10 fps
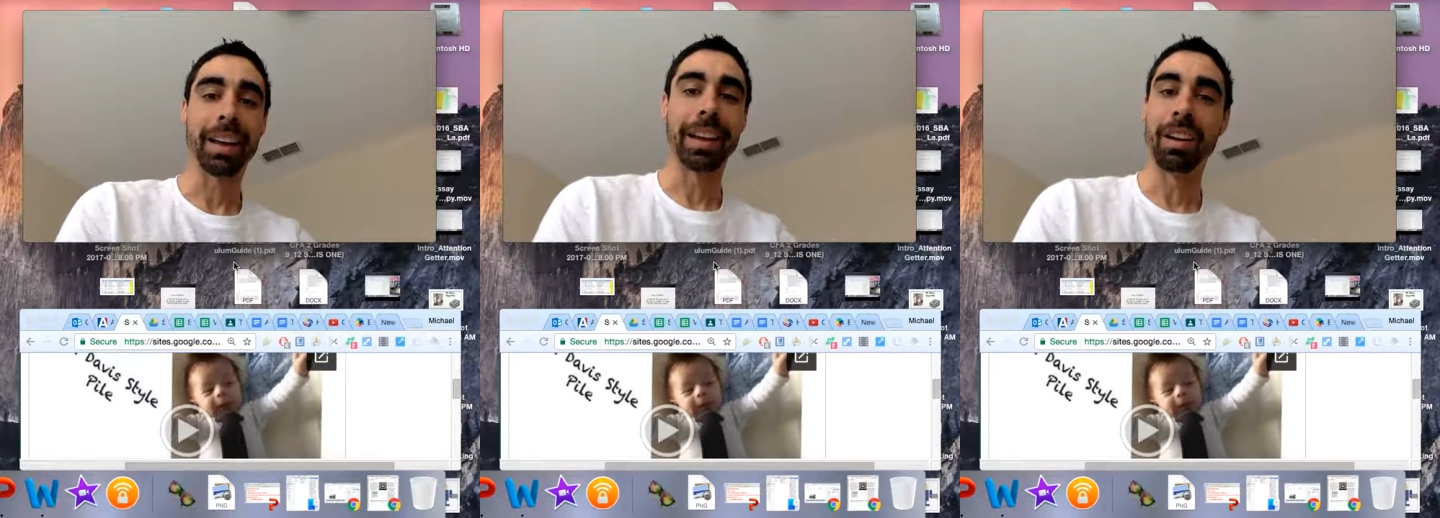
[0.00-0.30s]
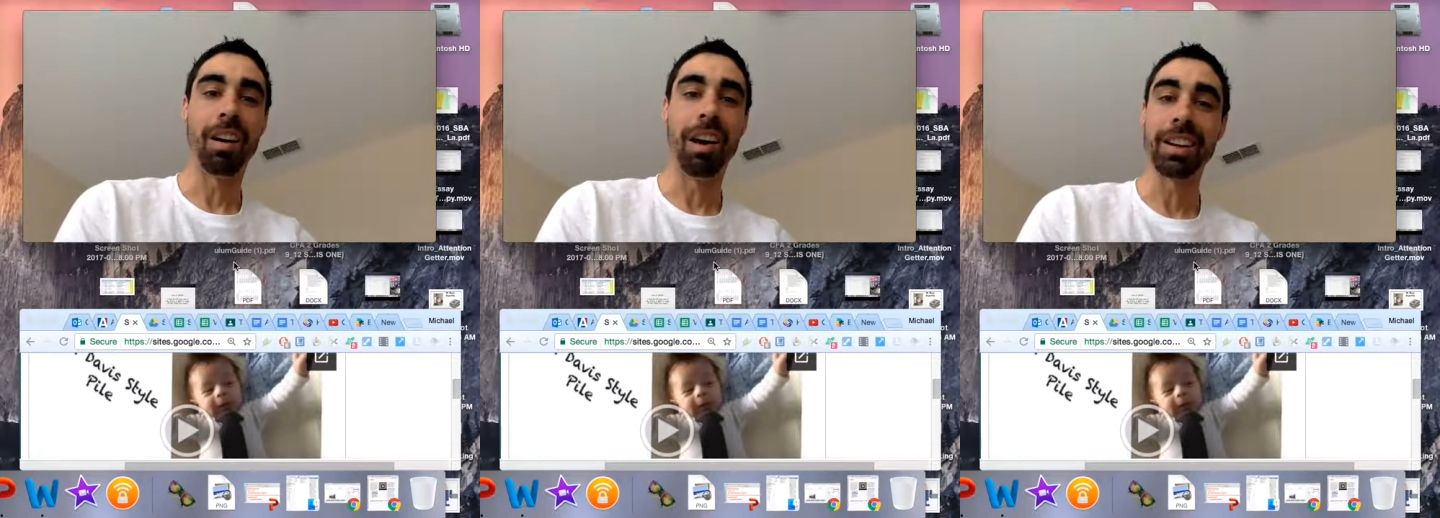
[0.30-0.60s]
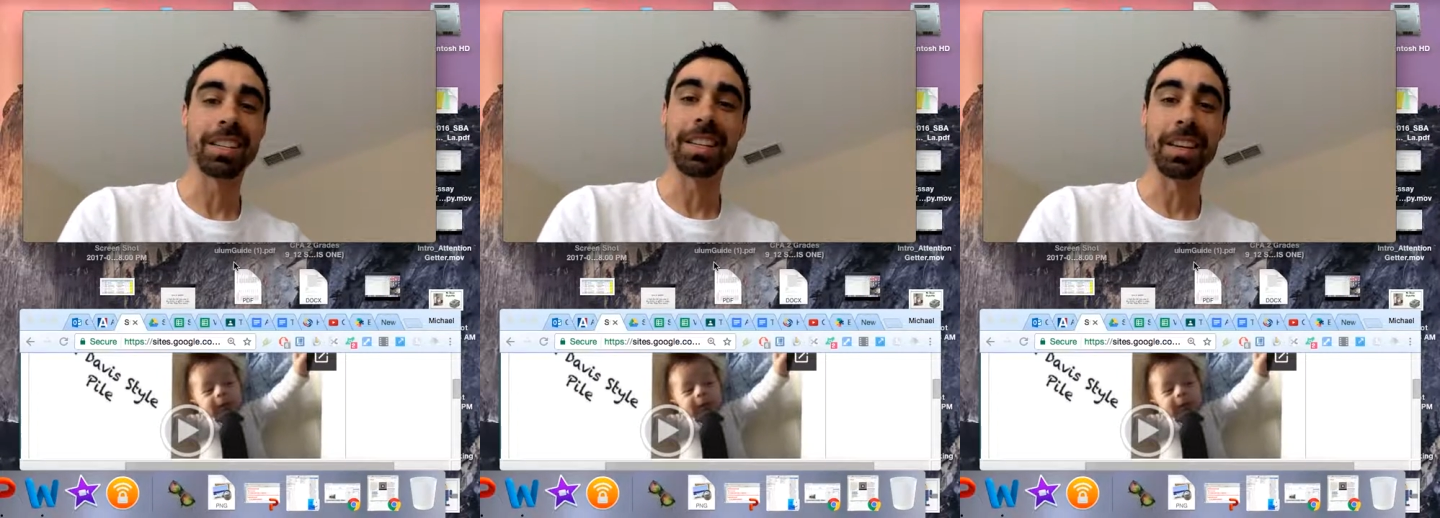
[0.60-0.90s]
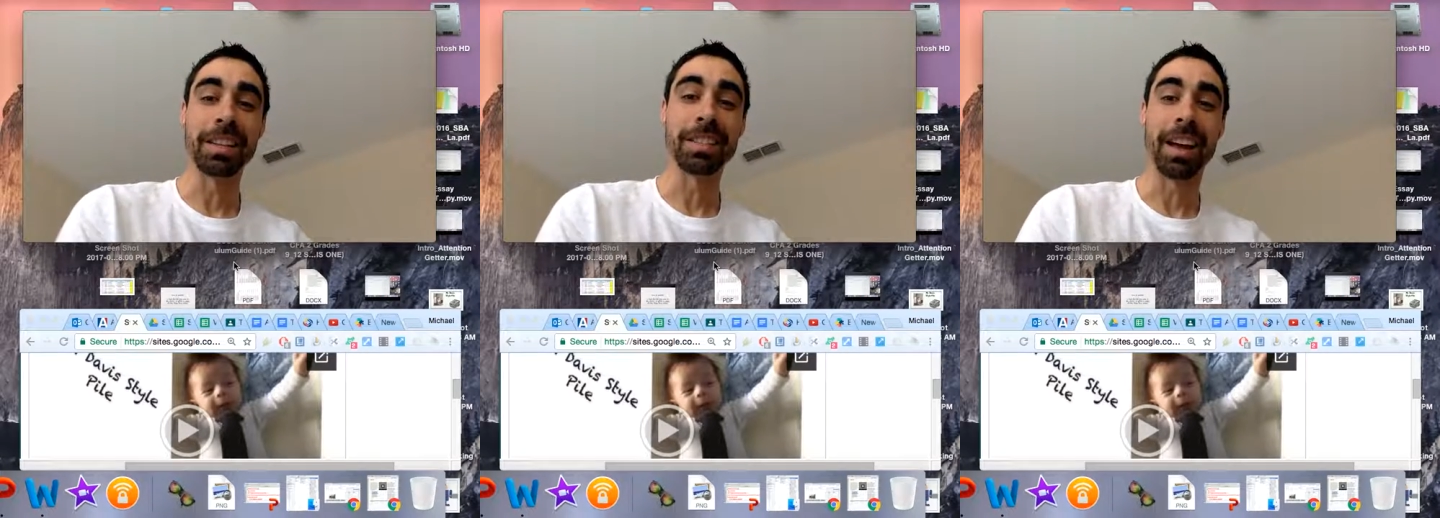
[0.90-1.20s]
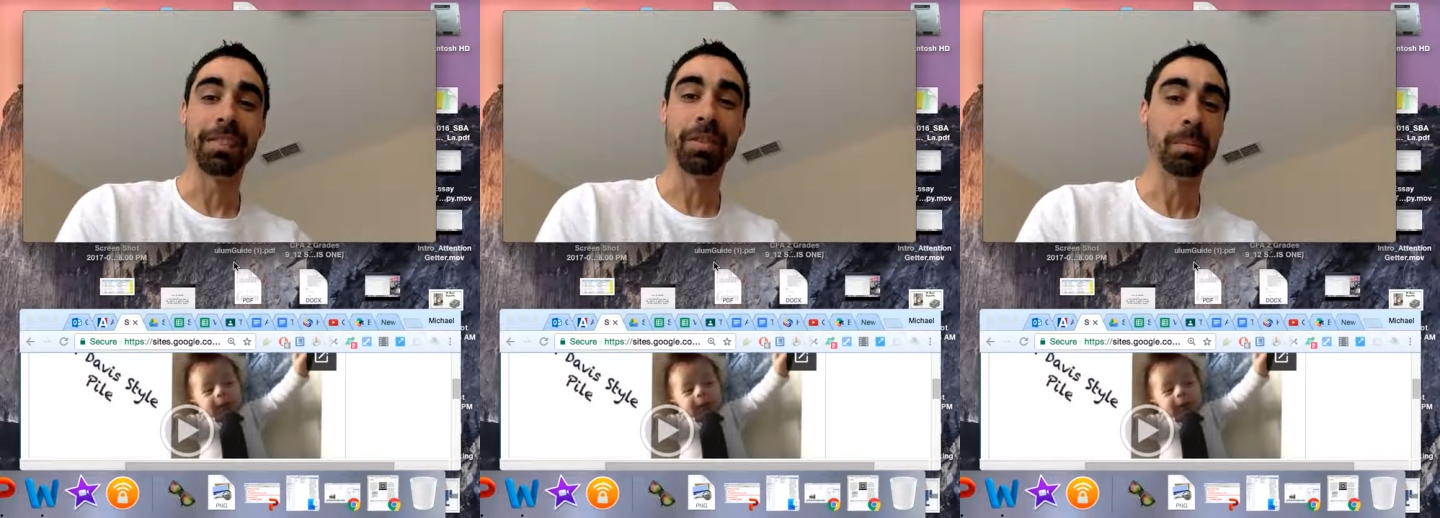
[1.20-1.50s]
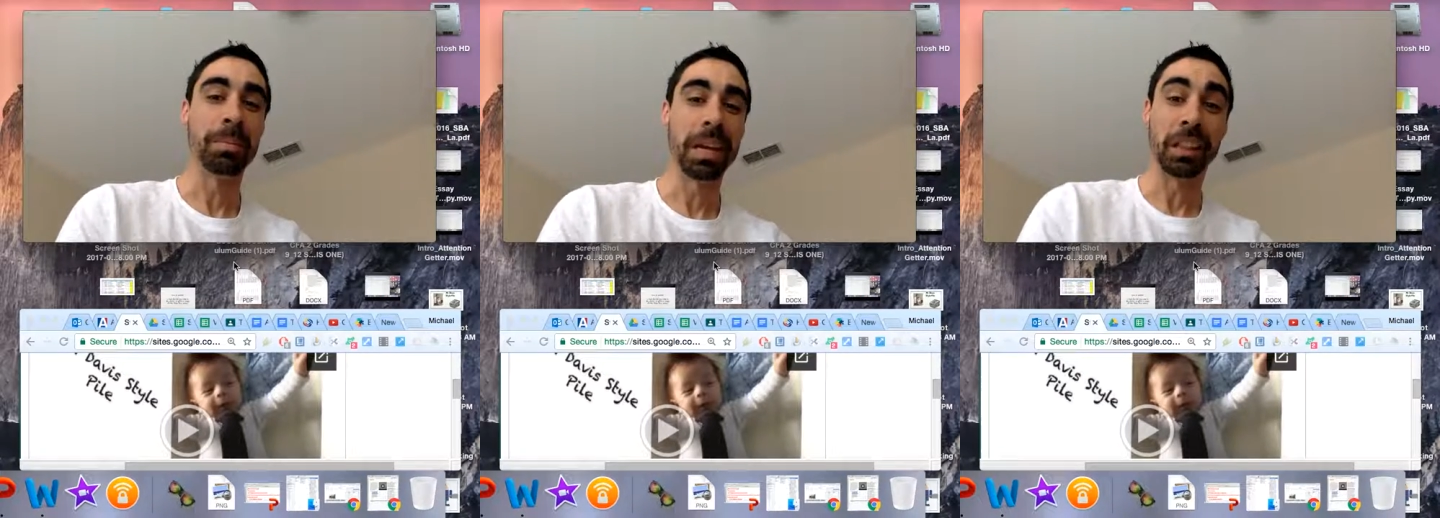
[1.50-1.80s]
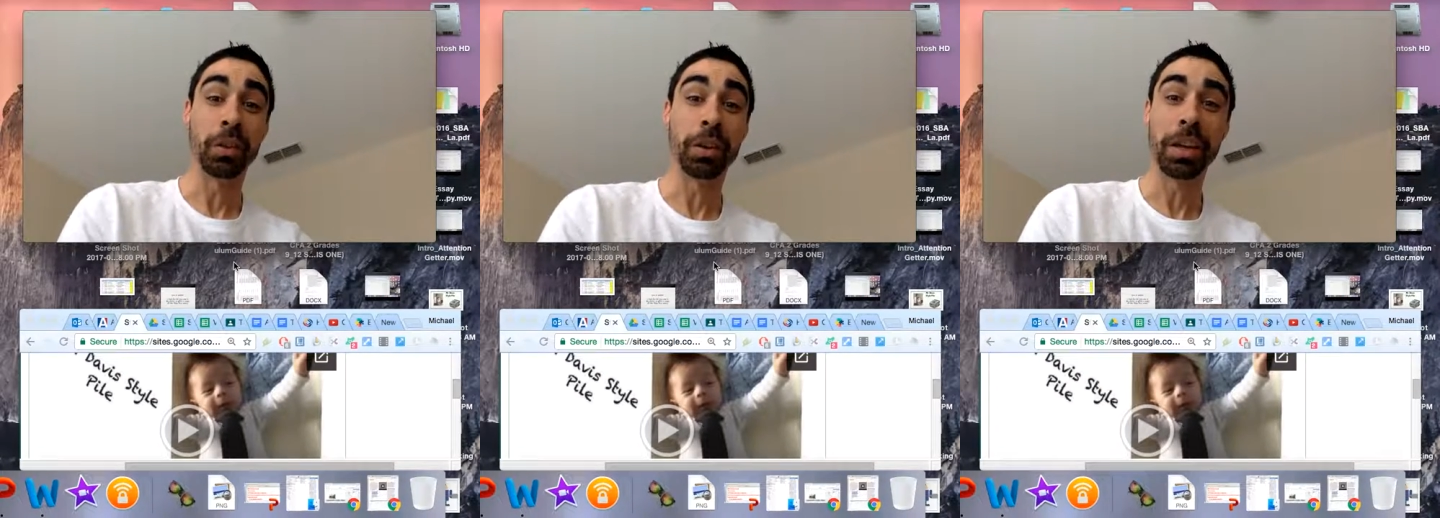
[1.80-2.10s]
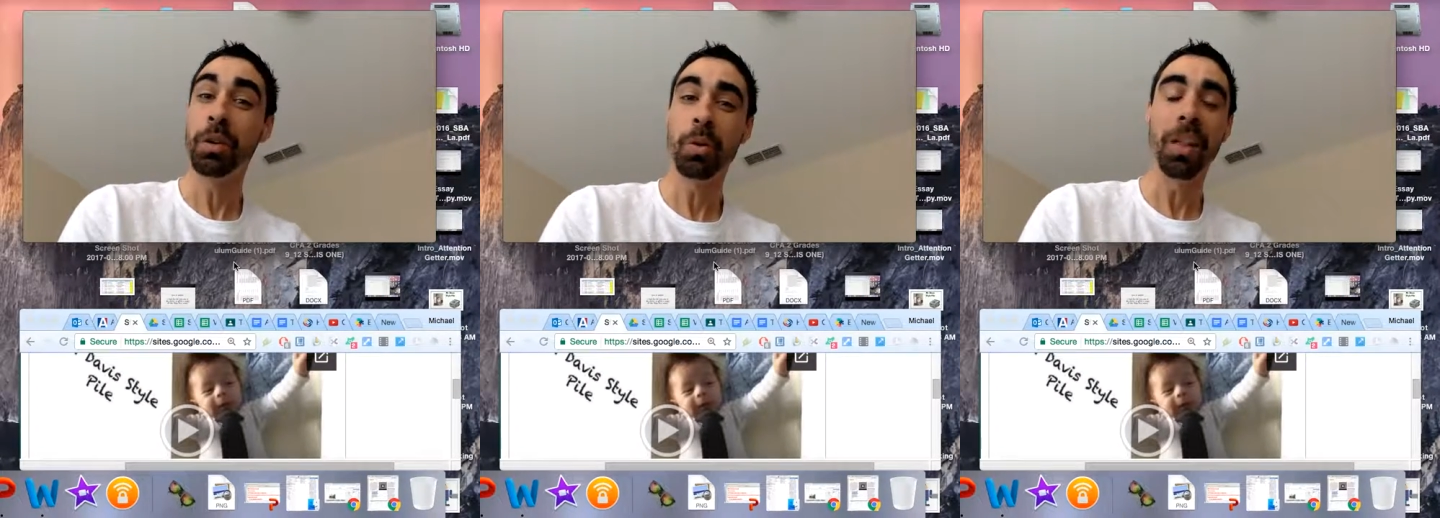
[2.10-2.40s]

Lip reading: and in all honesty, aside from it looking cool,